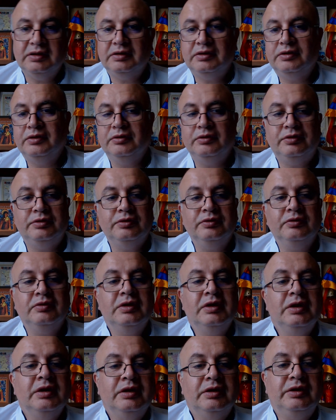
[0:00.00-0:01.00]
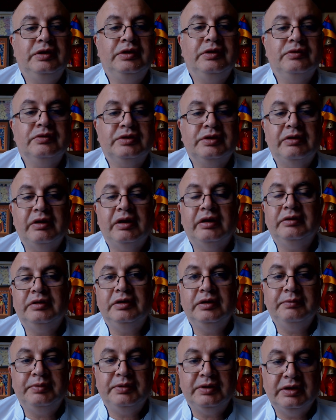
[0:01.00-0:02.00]
due to reduced
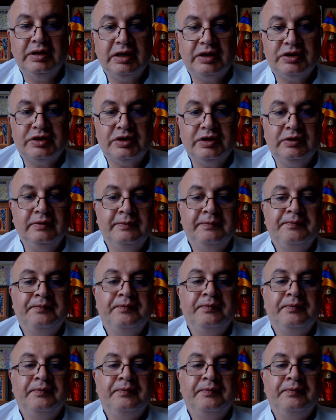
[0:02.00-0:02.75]
creatinine production